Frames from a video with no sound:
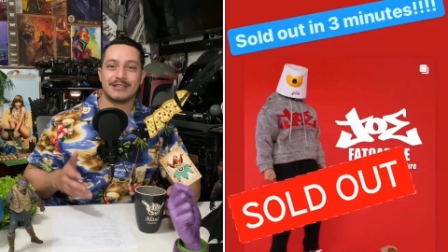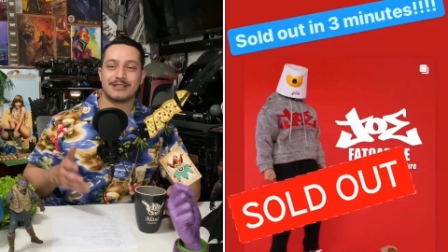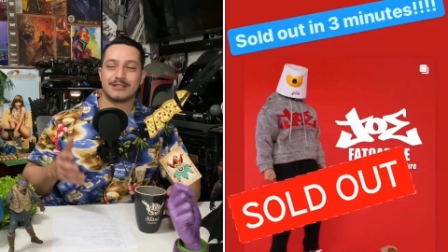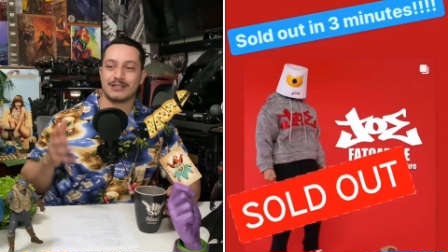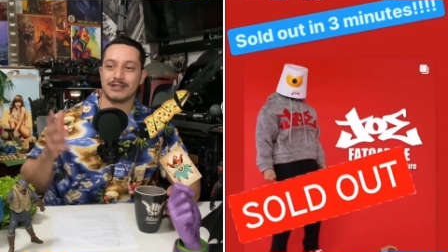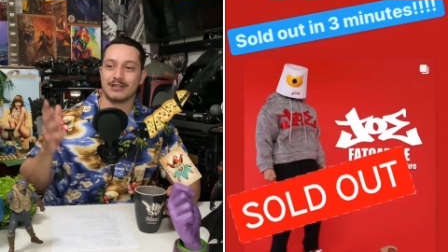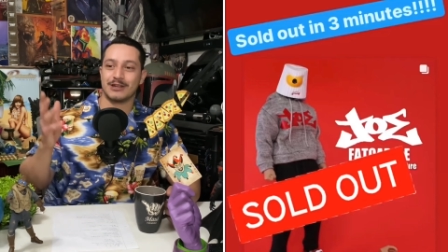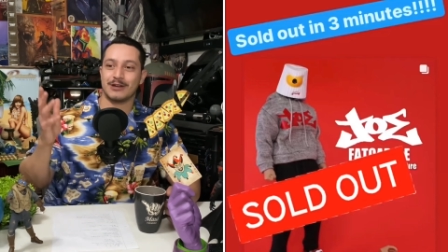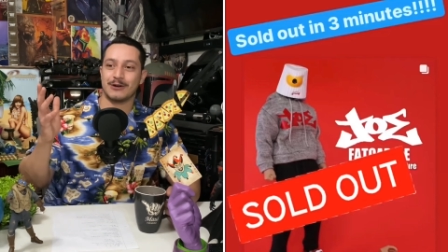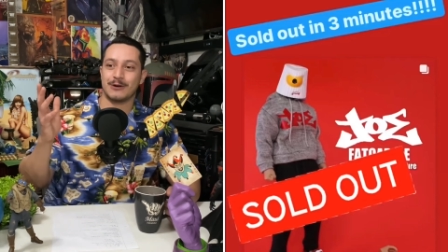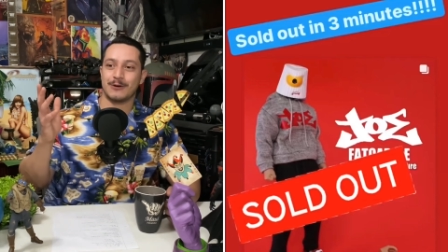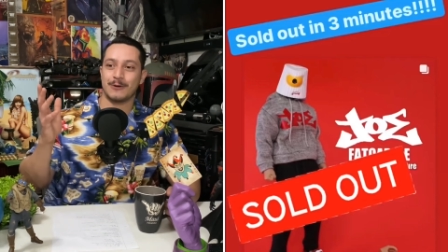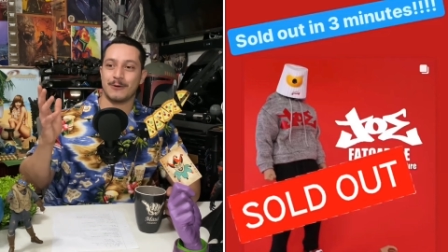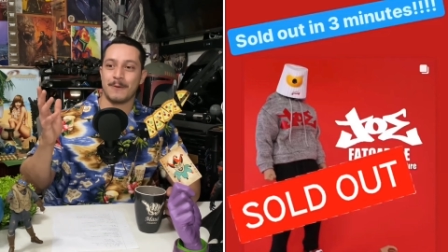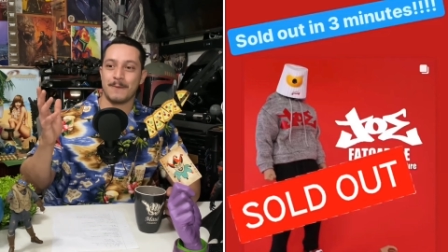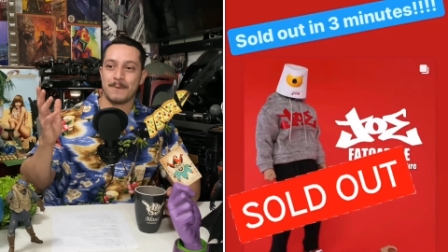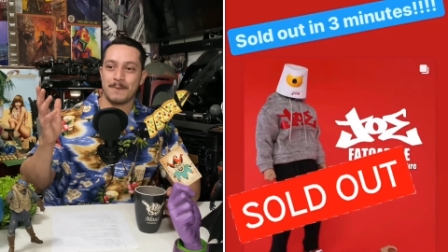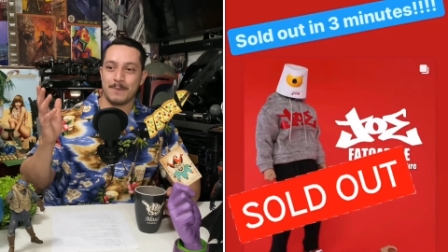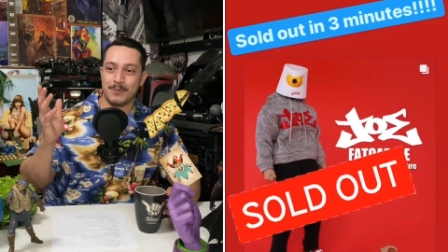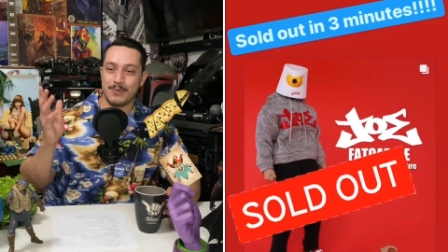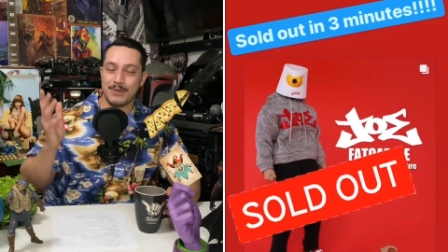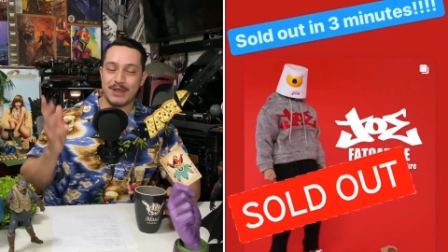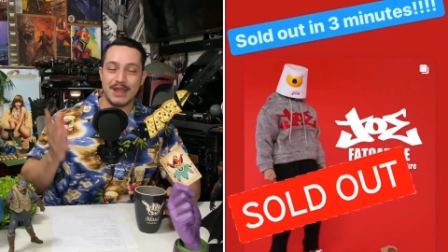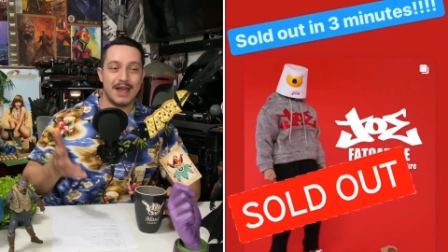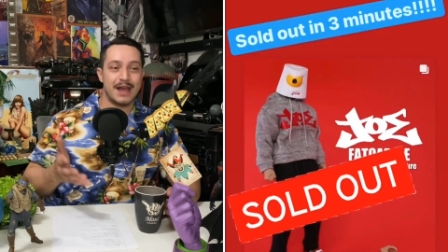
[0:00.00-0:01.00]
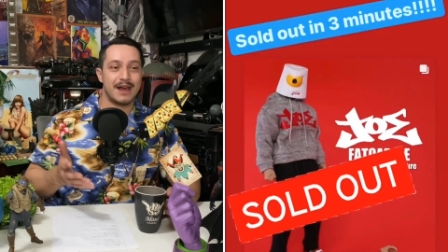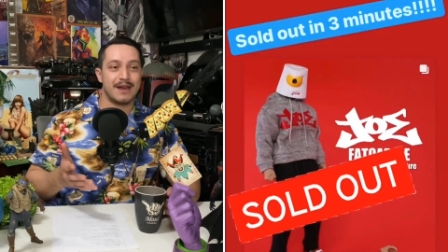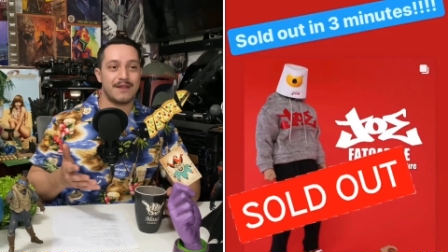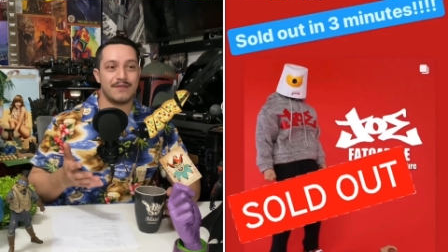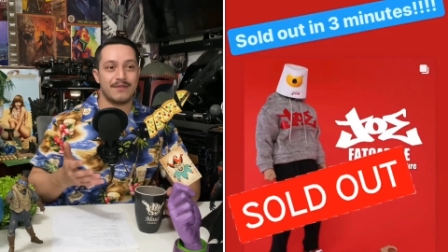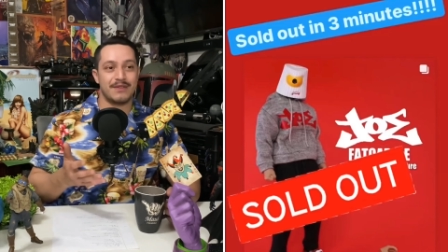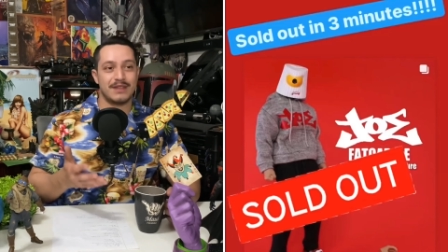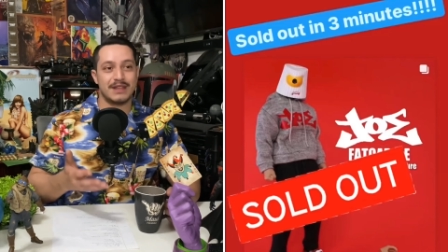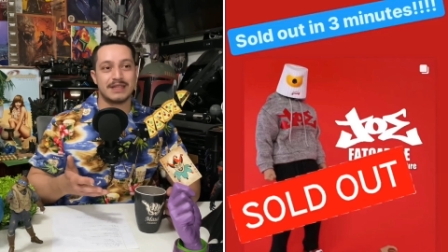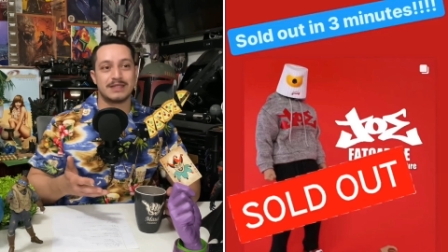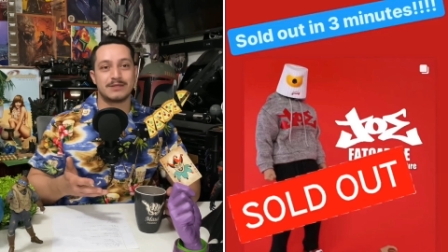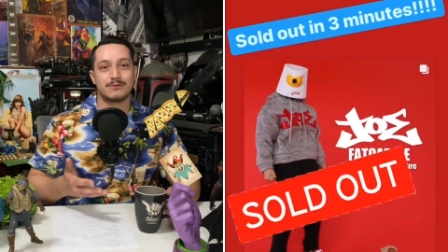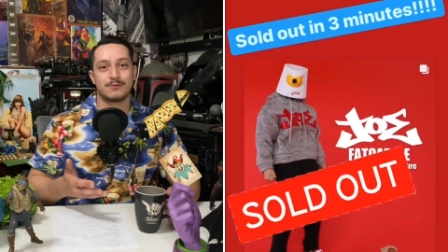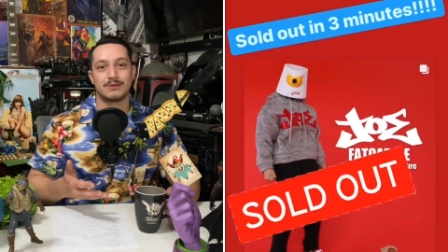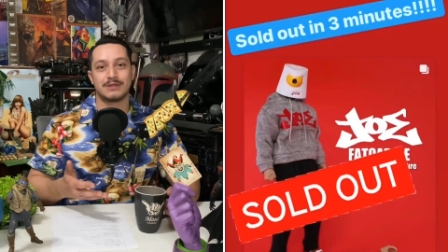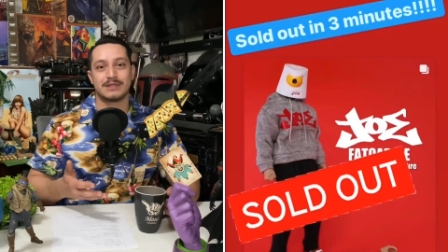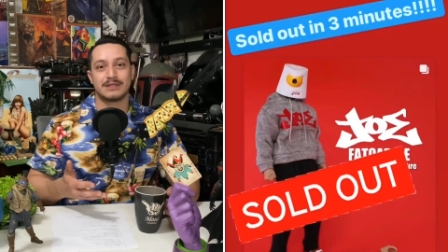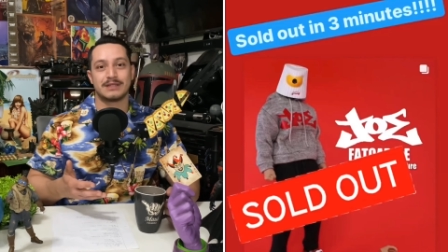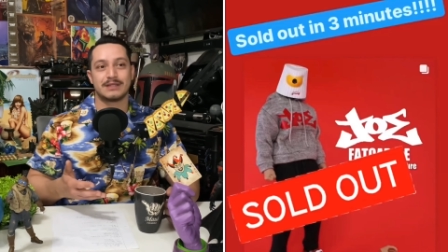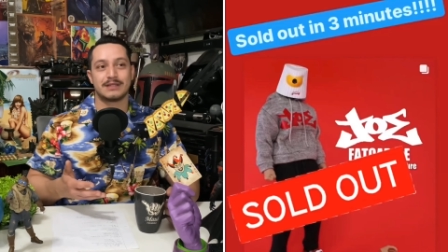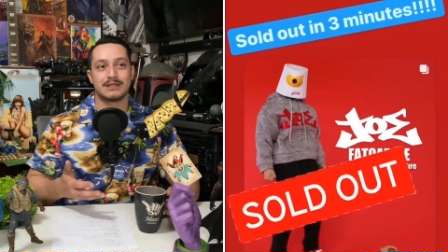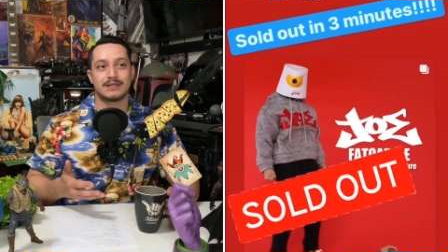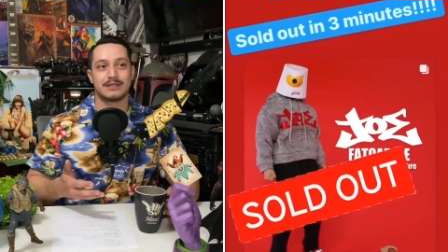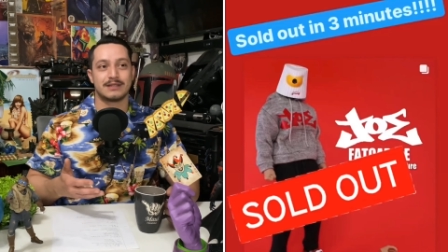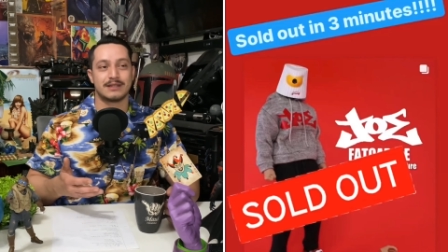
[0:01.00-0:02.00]
So, yeah, this
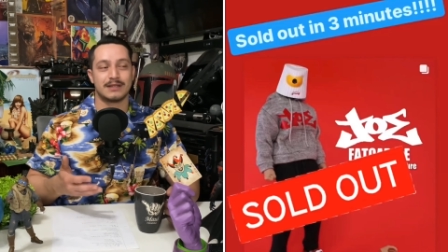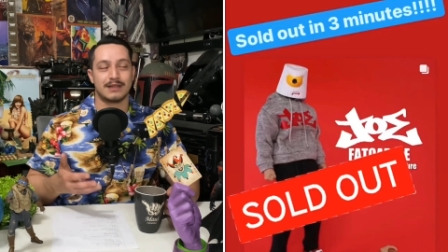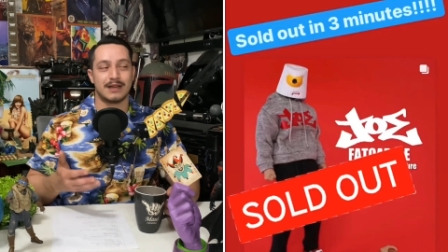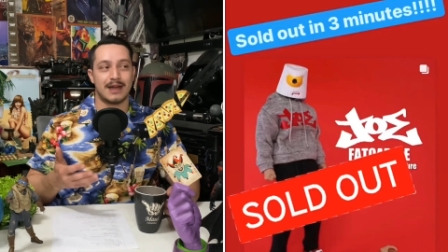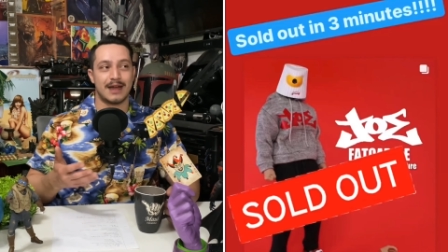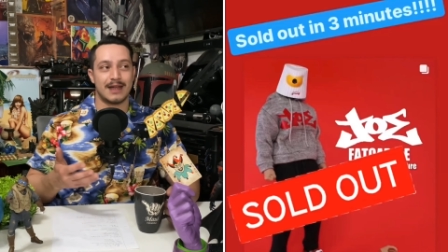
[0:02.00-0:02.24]
was